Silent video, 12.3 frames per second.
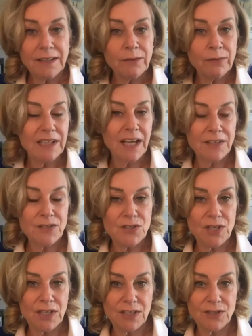we can
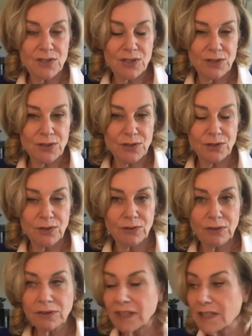change it. You know,
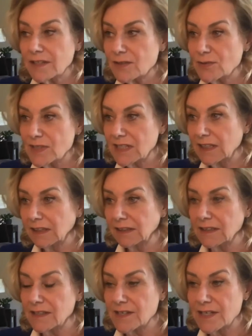look at New
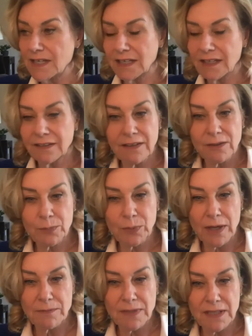Zealand and their
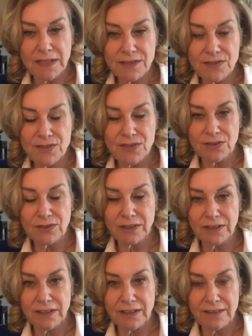prime minister
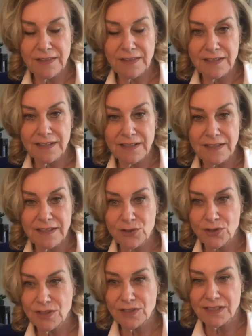and the things that she's done